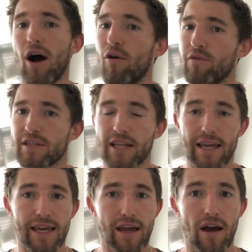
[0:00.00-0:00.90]

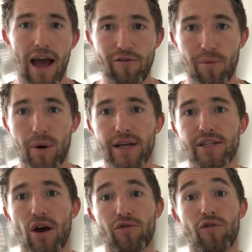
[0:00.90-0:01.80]
Obviously, everybody's
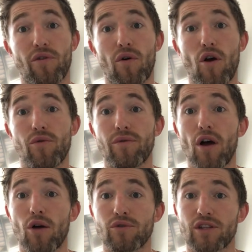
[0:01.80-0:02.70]
going through their
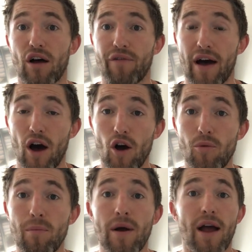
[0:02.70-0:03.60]
own stuff at
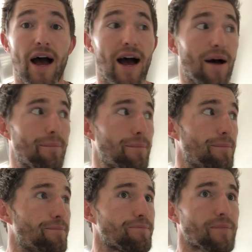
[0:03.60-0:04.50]
home.
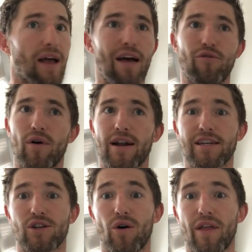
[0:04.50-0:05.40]
Everyone
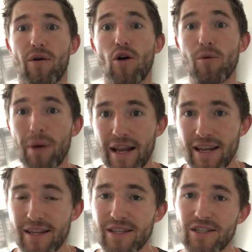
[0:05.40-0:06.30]
has got their own
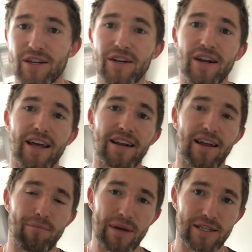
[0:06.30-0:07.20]
opinions
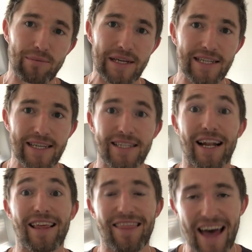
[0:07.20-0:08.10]
and bits and pieces
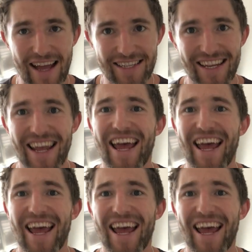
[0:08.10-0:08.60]
like that.